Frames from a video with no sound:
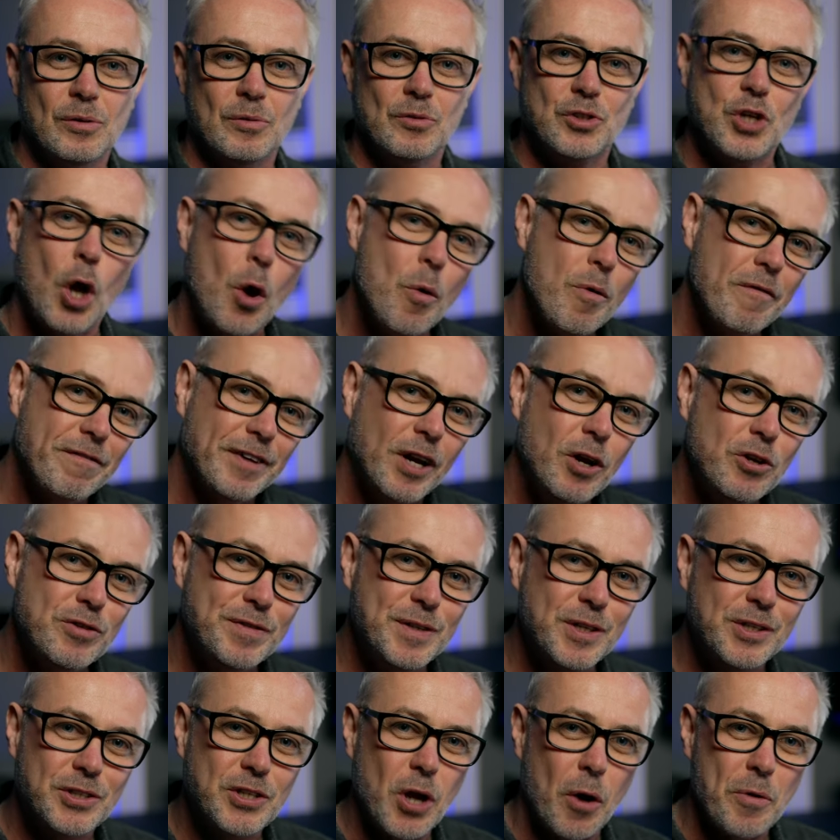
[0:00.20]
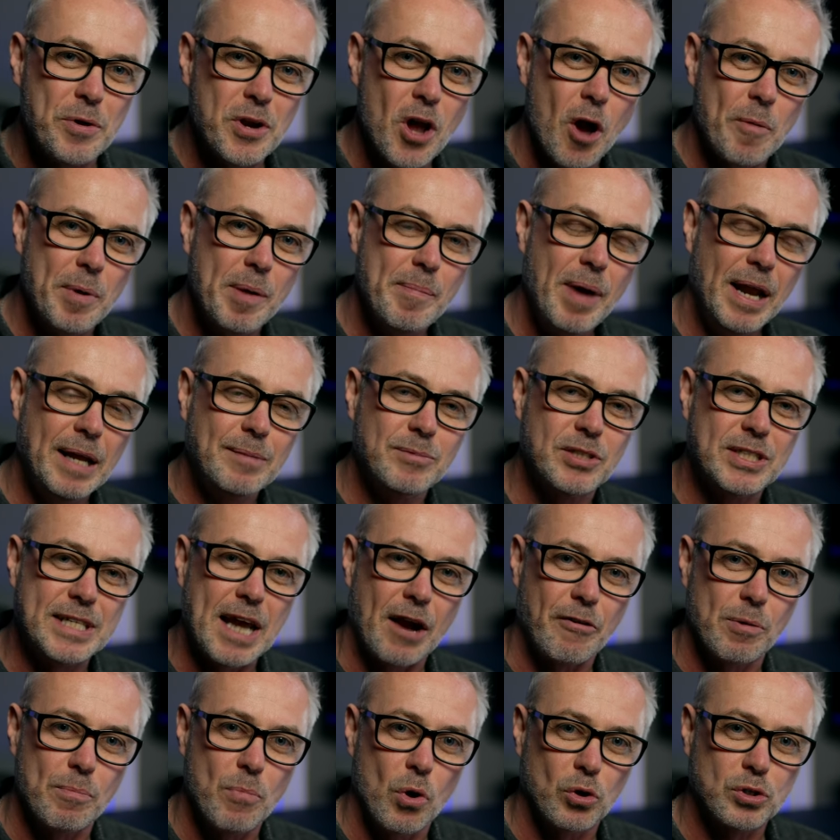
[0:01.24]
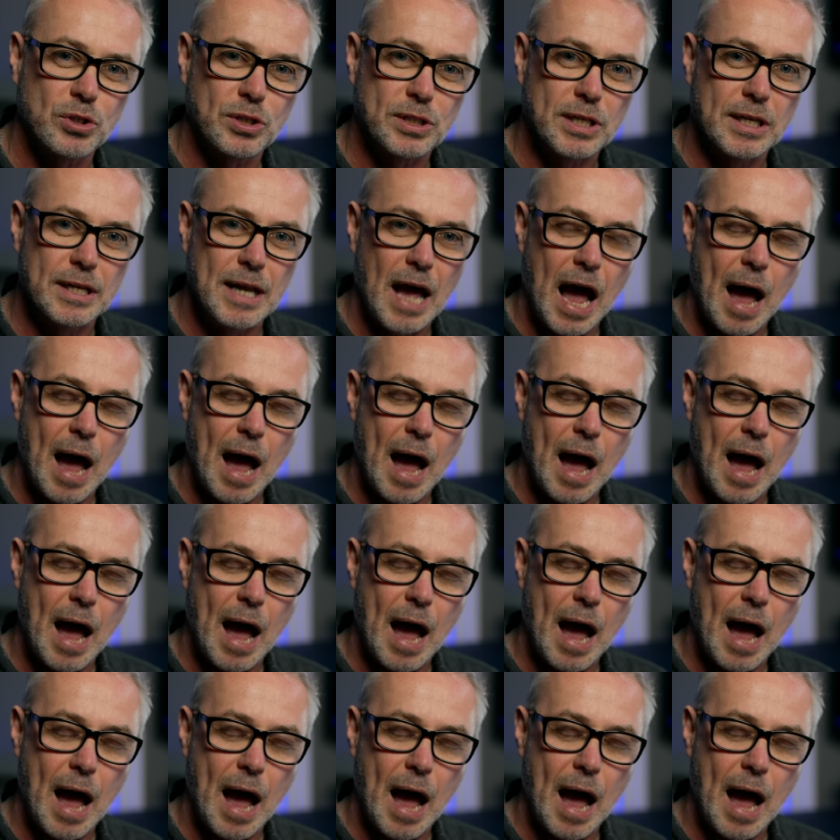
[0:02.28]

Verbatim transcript: So for those of you who don't know me, my name's Darren Mostyn.